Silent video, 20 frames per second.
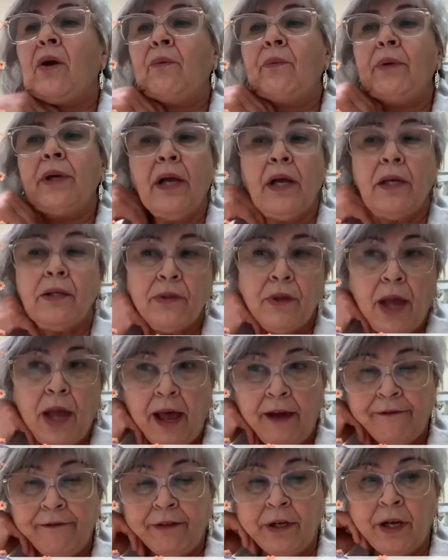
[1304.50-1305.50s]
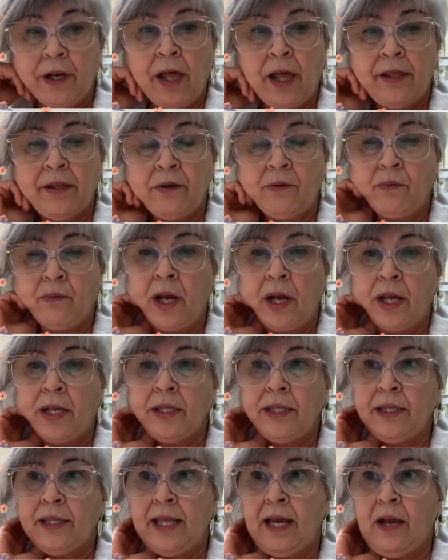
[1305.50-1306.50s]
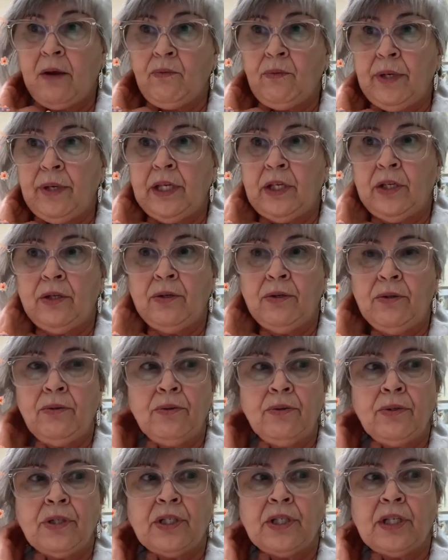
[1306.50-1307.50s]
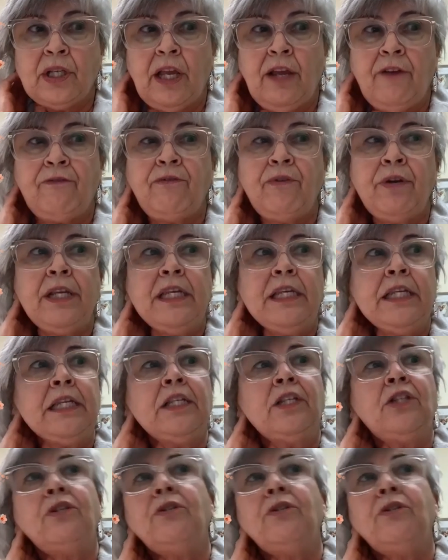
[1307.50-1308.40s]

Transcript: We also have another one that we use if we need